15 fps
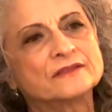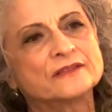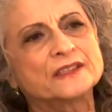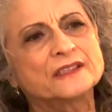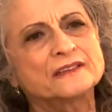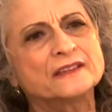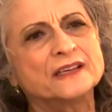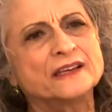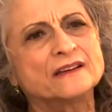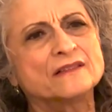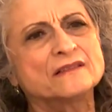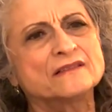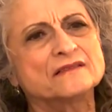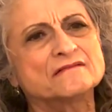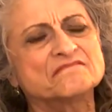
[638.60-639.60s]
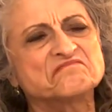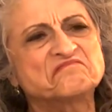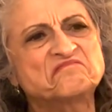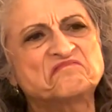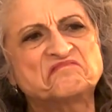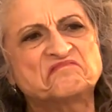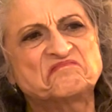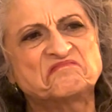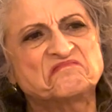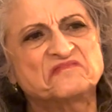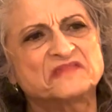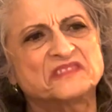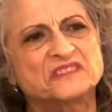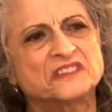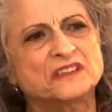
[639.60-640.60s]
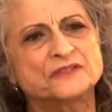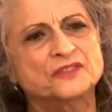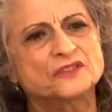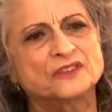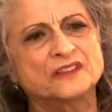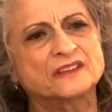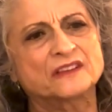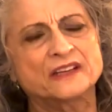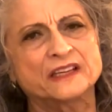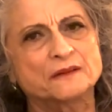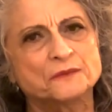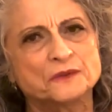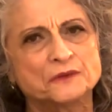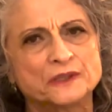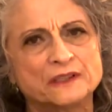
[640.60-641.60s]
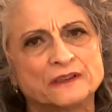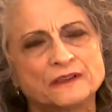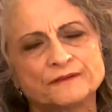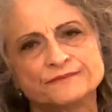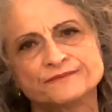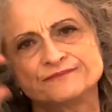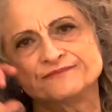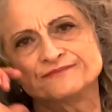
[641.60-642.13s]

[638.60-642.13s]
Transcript: think now, tough shit. I am who I am.